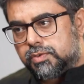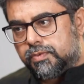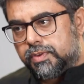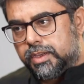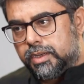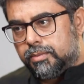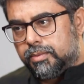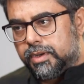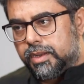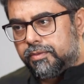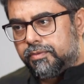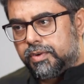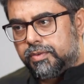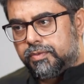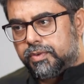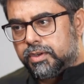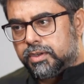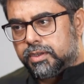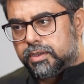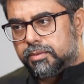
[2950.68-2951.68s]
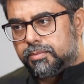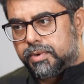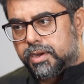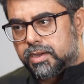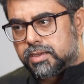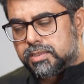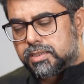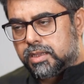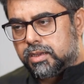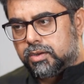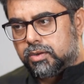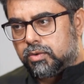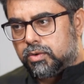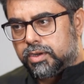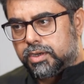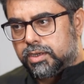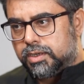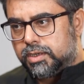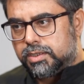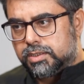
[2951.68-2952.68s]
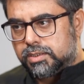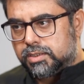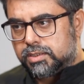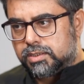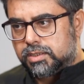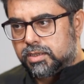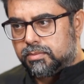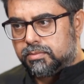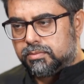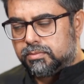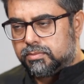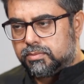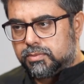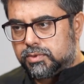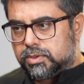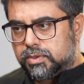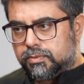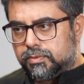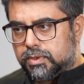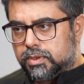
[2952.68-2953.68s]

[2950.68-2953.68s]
is available everywhere in Pakistan, or it is somewhere,